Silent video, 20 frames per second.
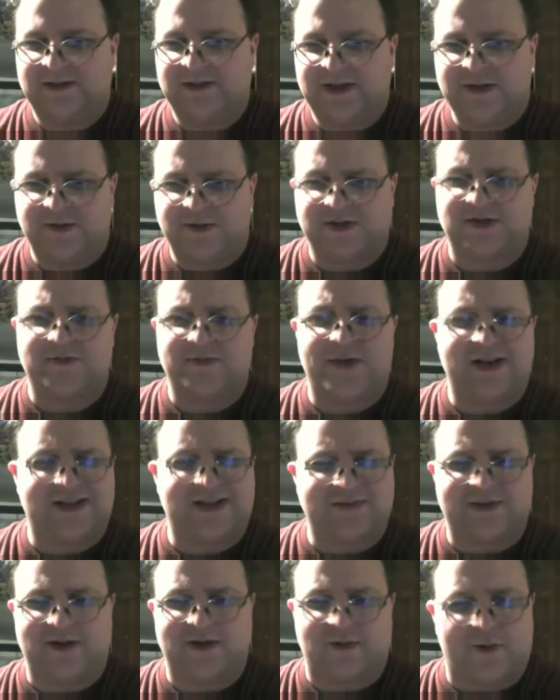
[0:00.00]
He wasn't meant
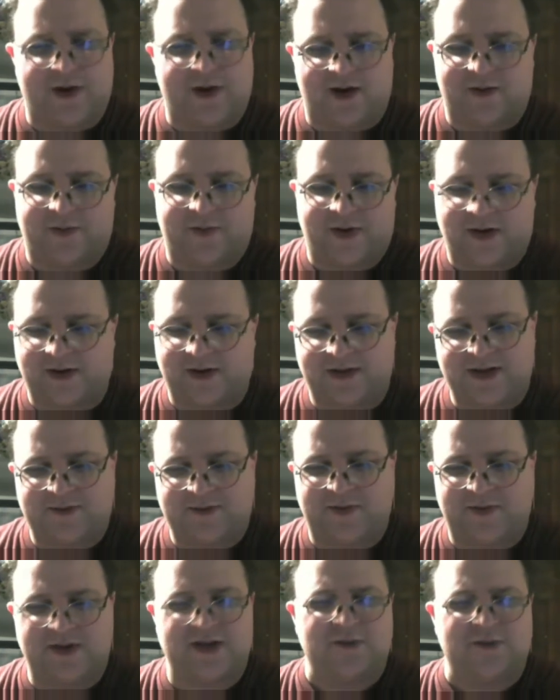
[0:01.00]
to be aware,
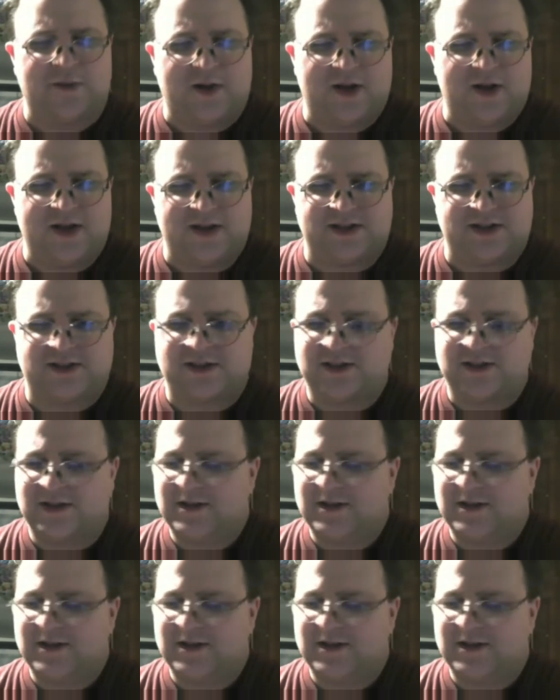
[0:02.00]
apparently, but he was.